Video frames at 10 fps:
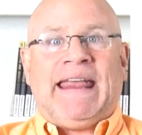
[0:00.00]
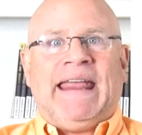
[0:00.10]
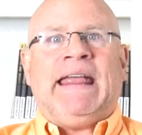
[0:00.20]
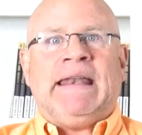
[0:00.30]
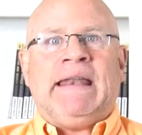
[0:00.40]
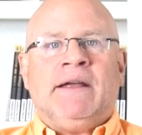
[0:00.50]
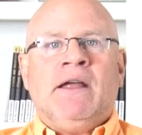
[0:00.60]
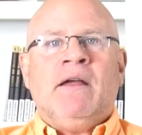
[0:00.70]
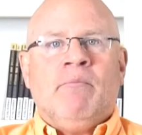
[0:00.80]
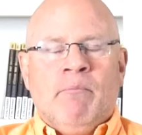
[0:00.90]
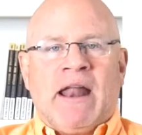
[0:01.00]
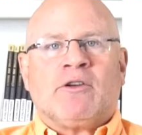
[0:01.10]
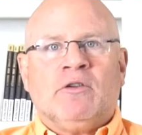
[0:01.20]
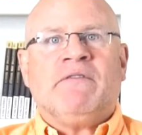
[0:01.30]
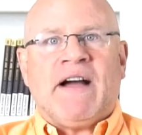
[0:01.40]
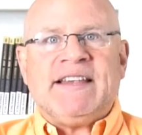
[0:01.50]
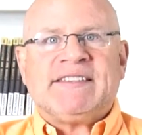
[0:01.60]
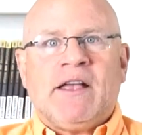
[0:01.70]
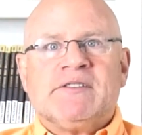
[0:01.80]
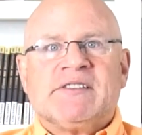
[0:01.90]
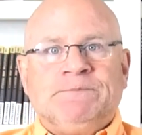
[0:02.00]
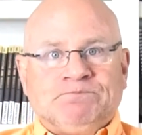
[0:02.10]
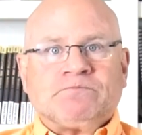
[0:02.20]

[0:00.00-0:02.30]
in medical device sales.